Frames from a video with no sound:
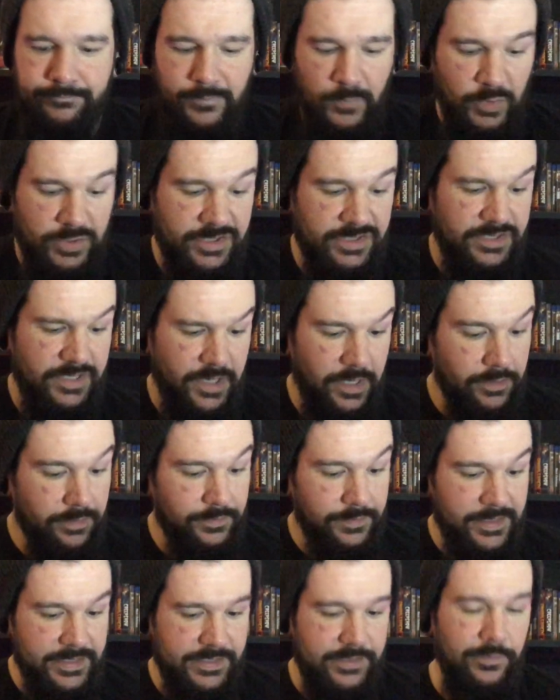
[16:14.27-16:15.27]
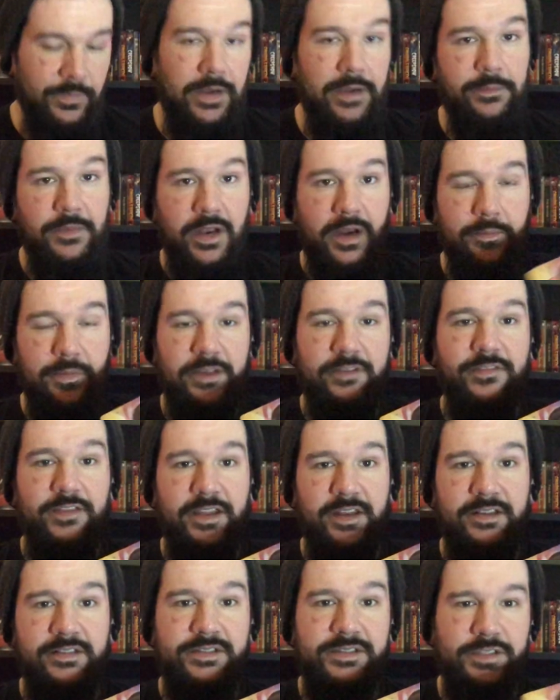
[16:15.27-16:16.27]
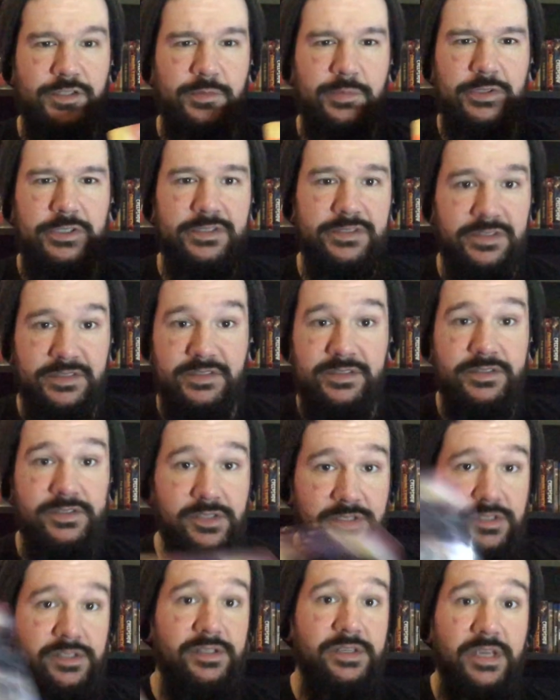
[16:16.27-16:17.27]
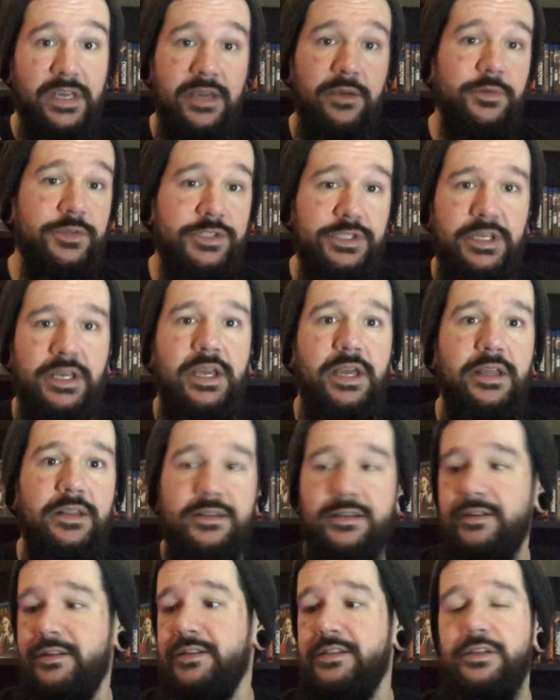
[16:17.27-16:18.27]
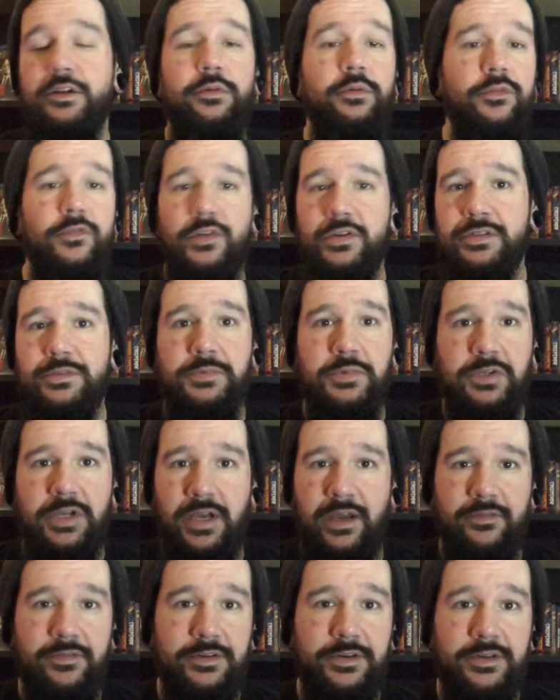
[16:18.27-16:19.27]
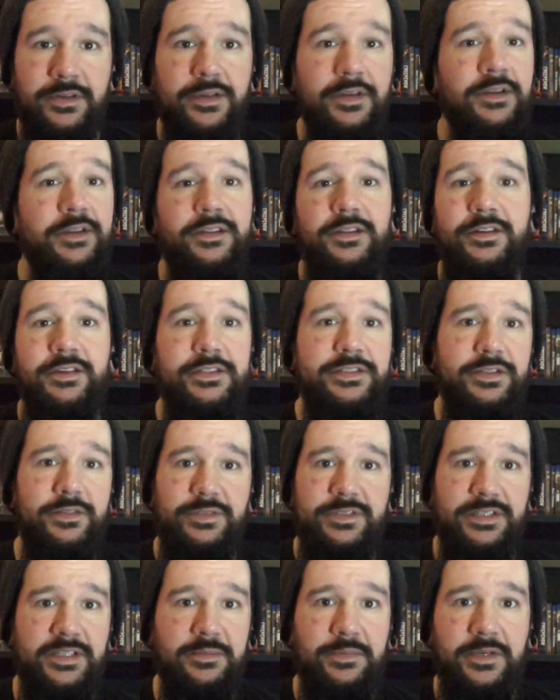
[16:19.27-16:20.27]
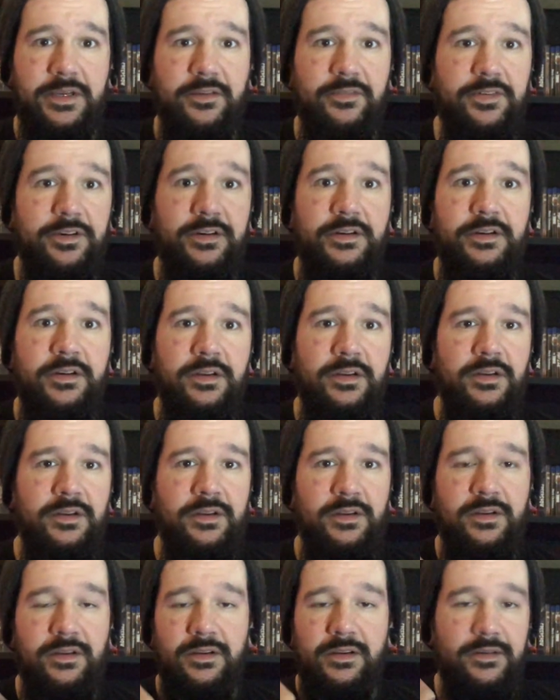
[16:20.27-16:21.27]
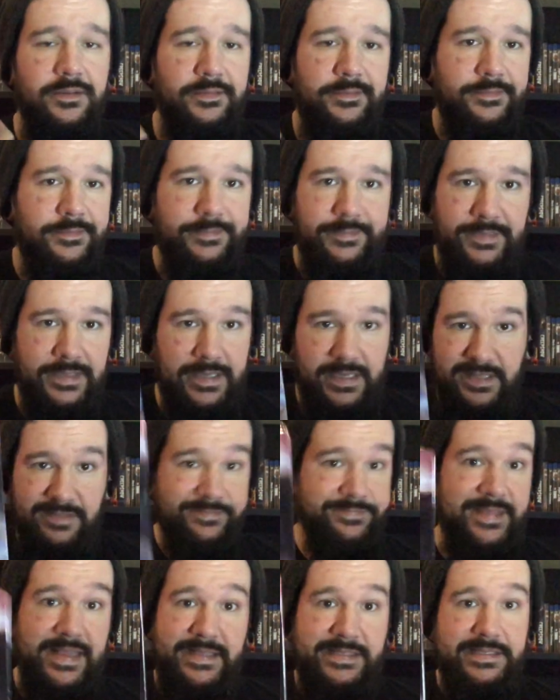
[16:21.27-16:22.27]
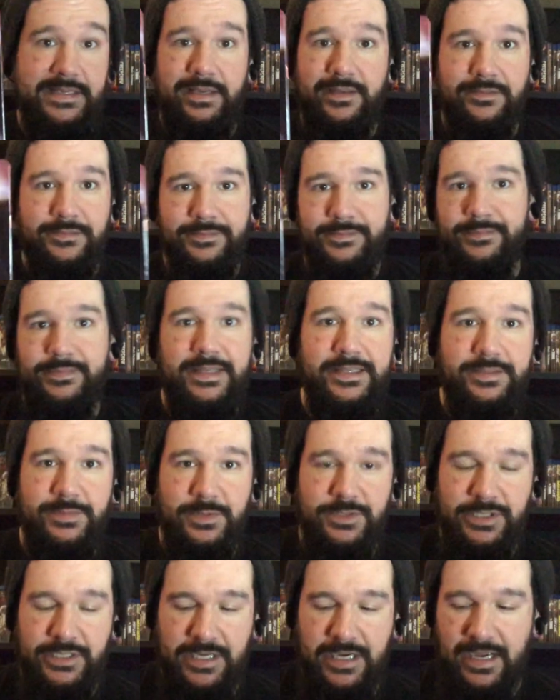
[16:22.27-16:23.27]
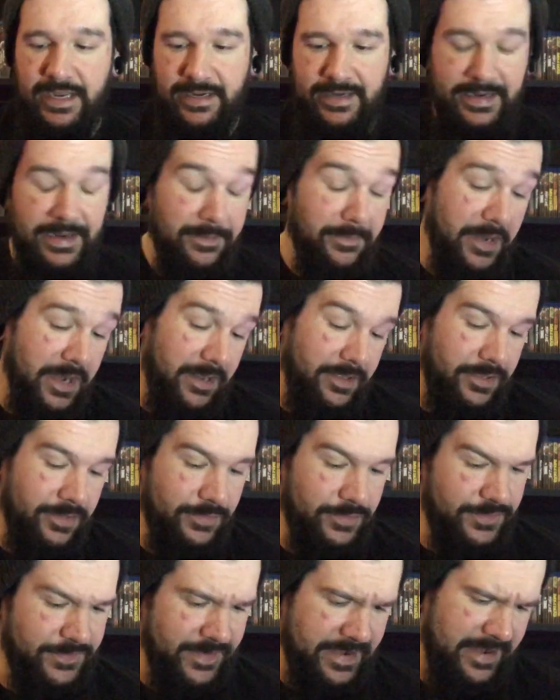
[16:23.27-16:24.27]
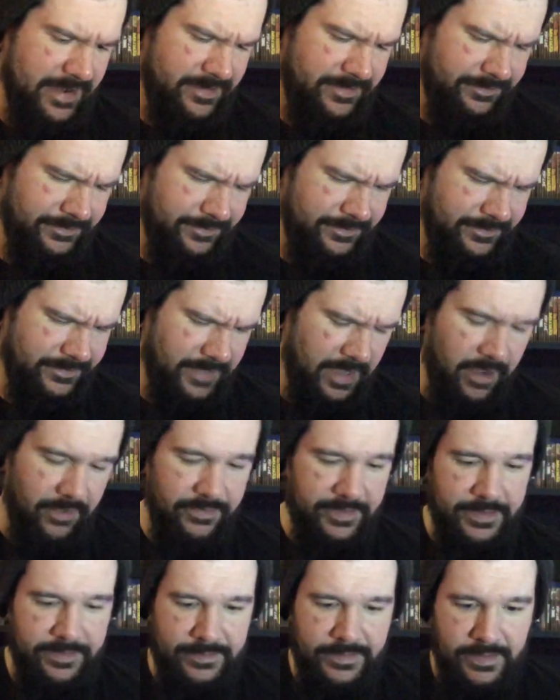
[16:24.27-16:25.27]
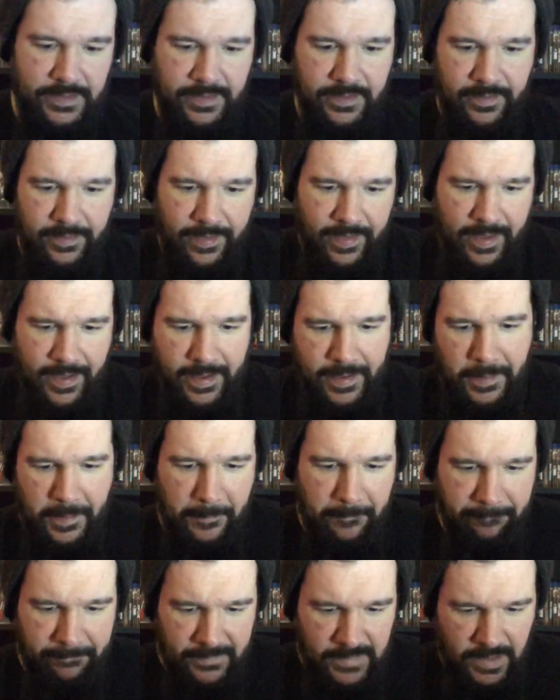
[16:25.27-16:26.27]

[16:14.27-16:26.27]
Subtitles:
which is another reason why I'm not a big fan of Steelbooks, is you get what you get. There is no reversible cover. There is no slip cover. That's it. That's what you got. And I'm not a huge fan of it. Let